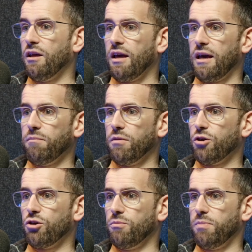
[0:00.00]
It
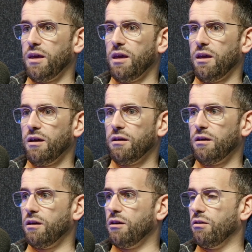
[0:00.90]
could be,
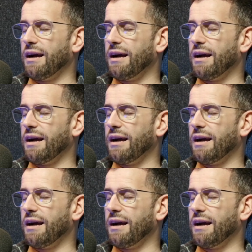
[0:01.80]
you know,